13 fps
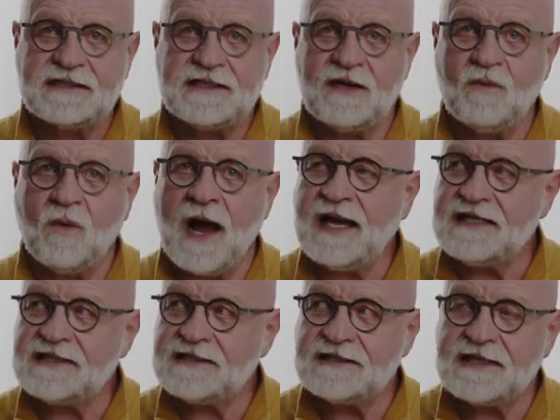then why
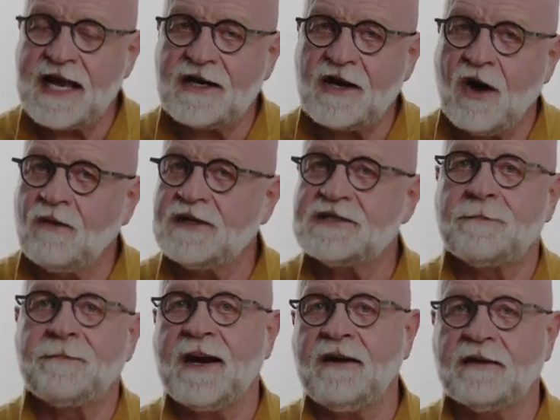isn't that always
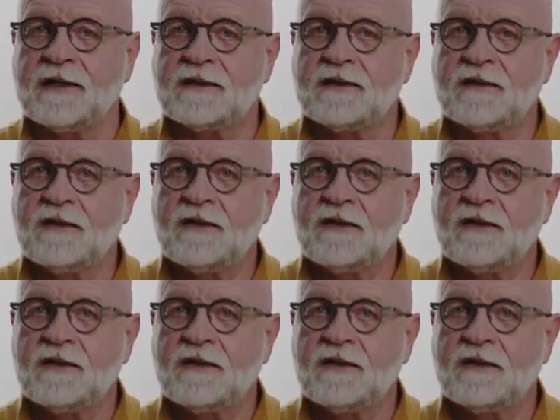apparent?